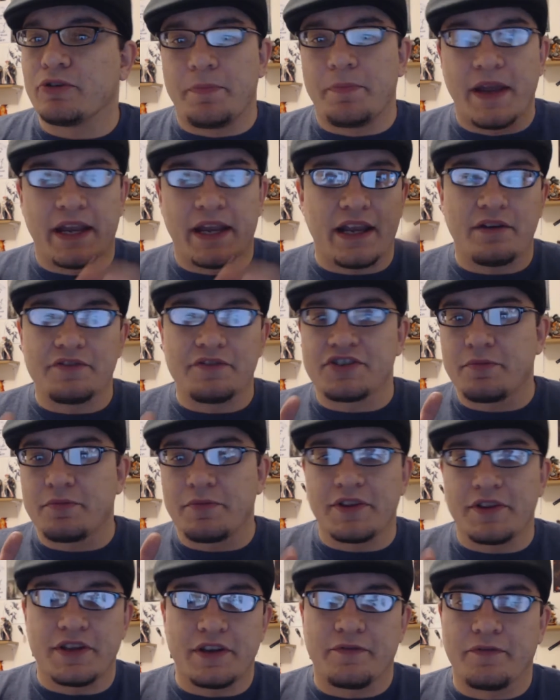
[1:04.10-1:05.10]
was able to pick out some
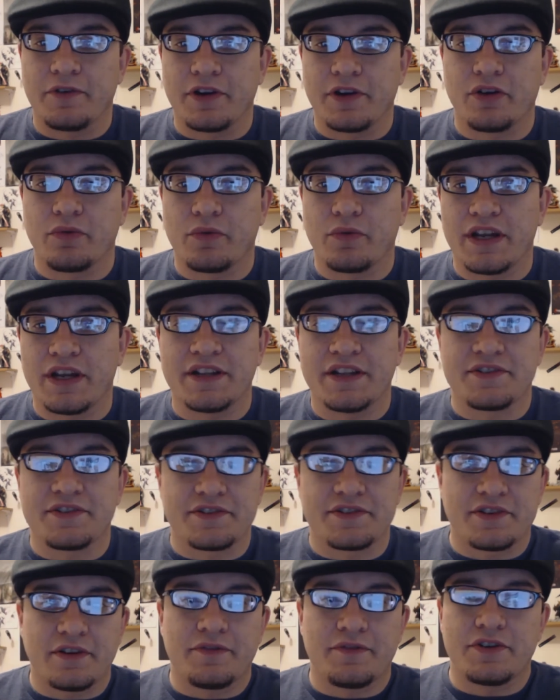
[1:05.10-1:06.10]
of the different ingredients
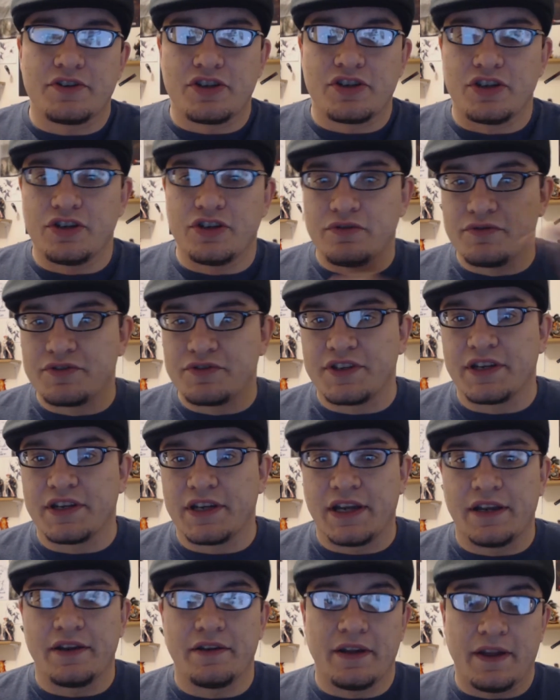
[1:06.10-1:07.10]
and stuff that she used
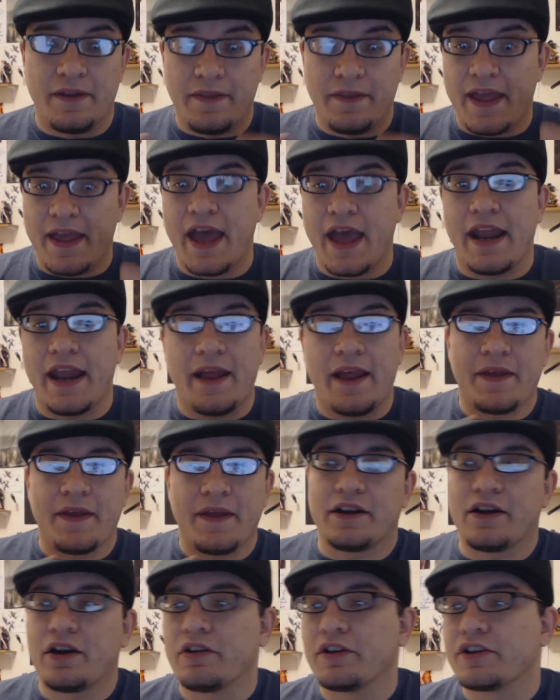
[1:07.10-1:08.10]
in, in, in that and
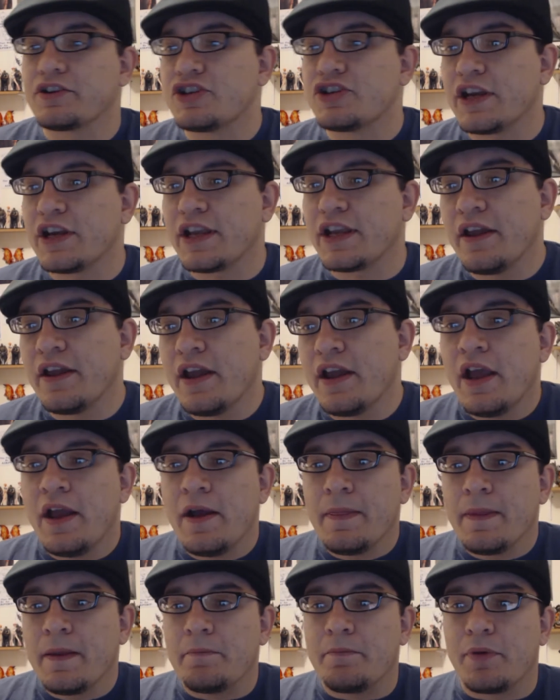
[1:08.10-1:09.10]
that garlic chicken.
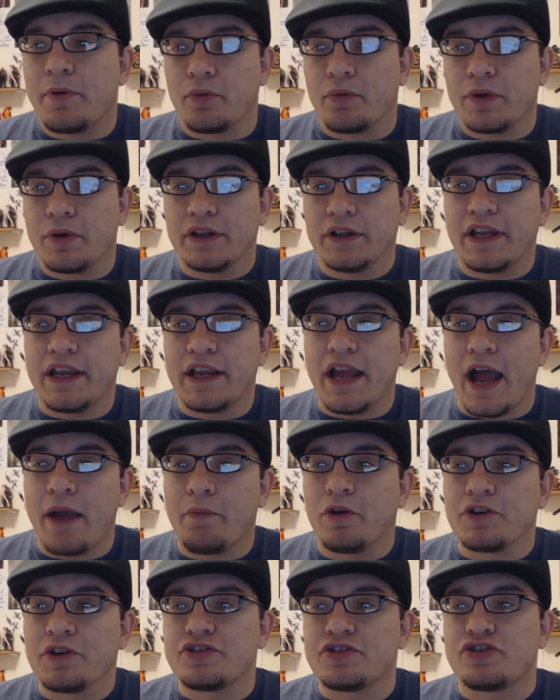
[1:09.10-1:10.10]
But really, I
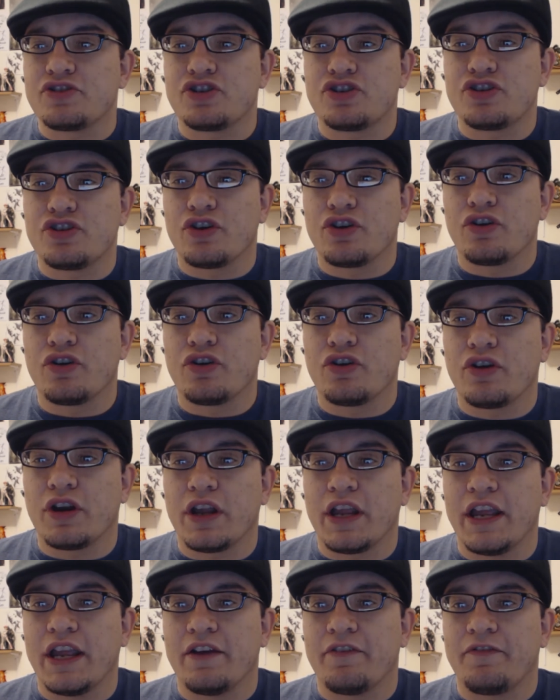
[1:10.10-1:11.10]
wasn't sure
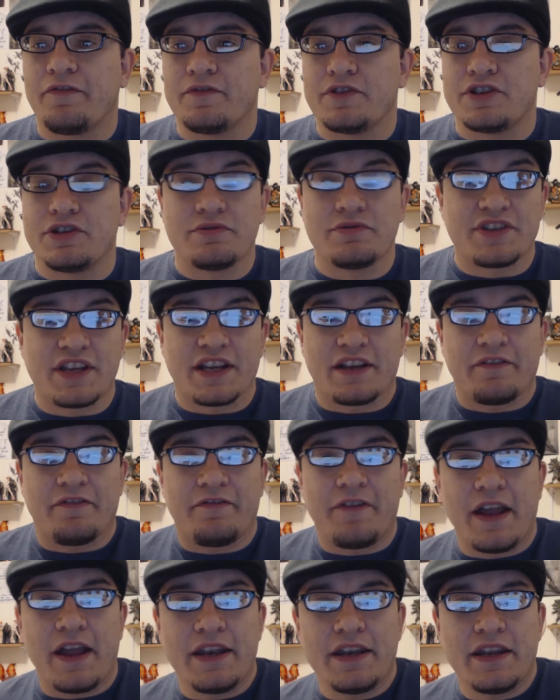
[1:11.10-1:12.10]
if she was like
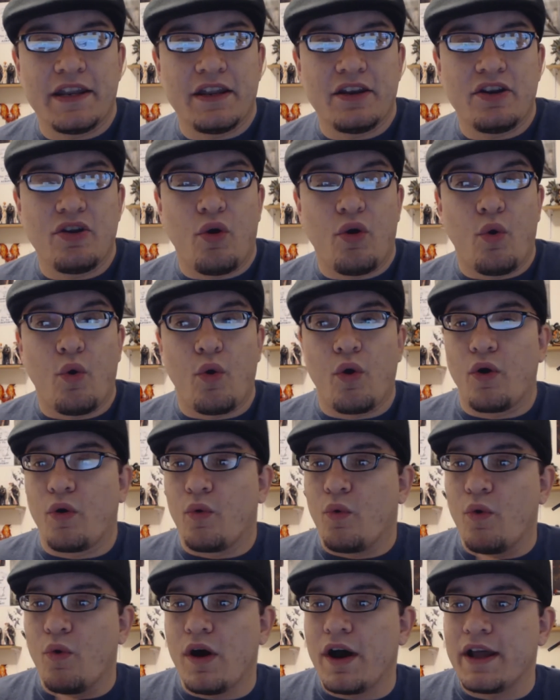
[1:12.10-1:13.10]
offended
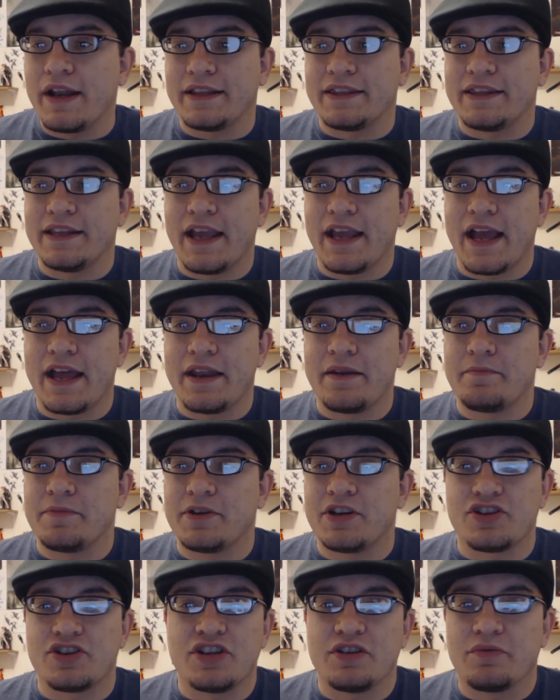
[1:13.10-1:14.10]
or what at the end
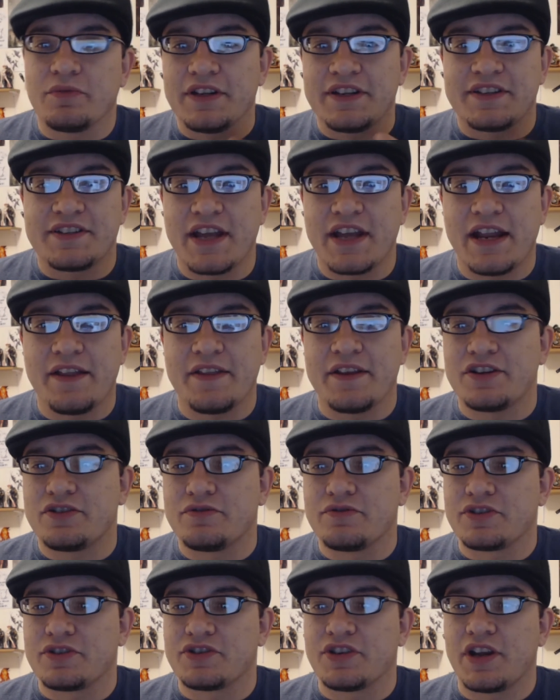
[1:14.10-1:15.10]
because she didn't really say anything.
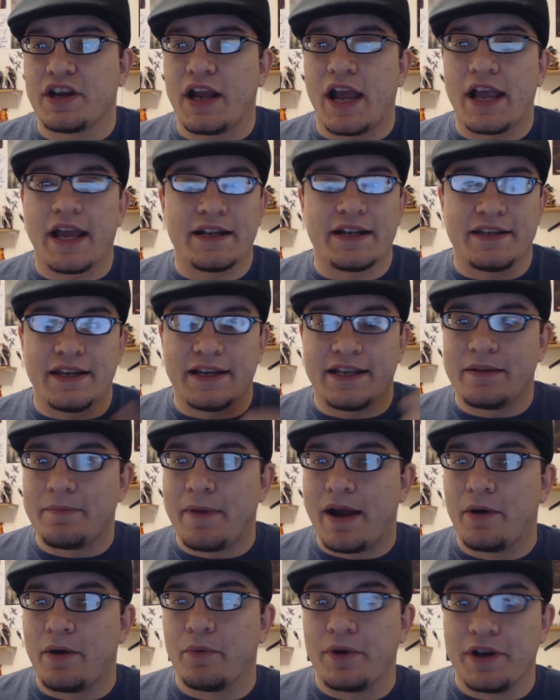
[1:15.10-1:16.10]
She was just like, "I got to take you to
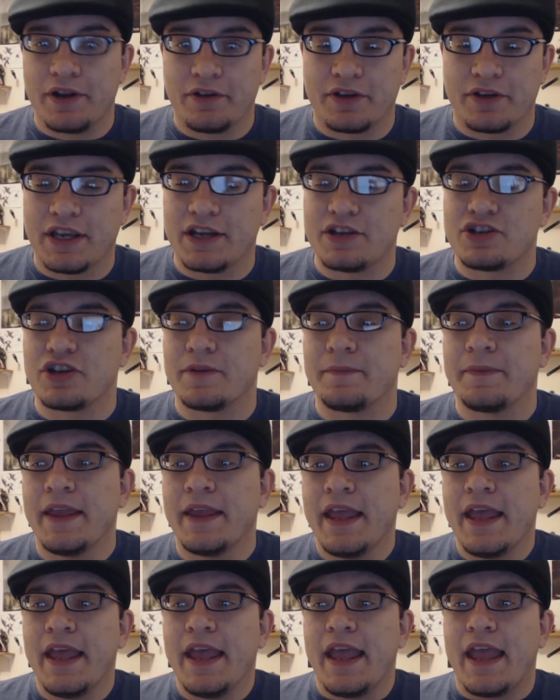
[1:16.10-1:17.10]
my real kitchen."